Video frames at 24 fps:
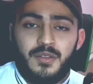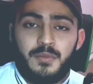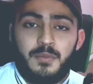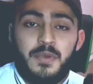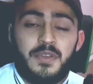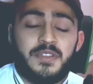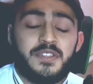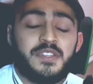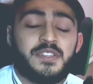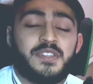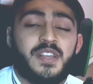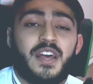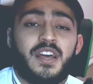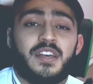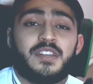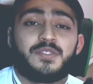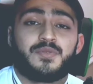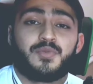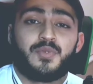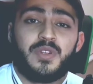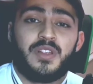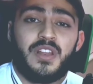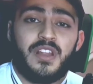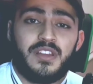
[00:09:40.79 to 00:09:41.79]
Mrs.
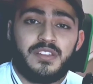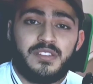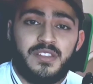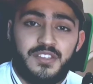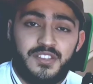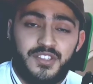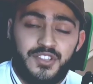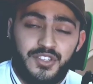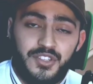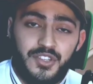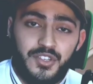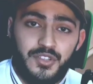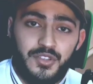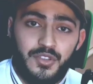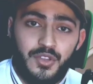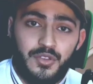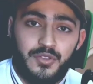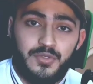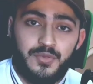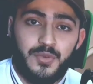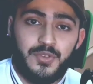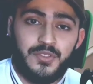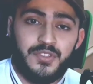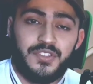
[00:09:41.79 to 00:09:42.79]
S realized that she did
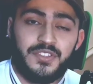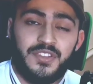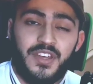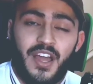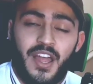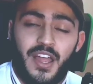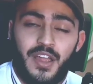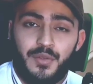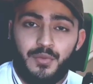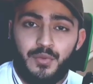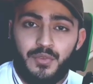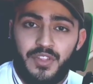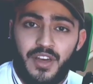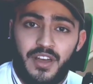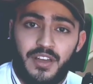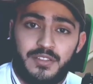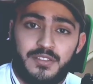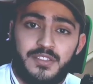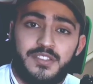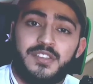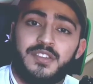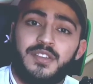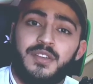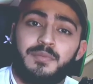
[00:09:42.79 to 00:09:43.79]
not want to die
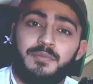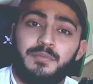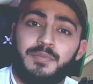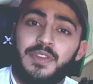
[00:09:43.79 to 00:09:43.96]
without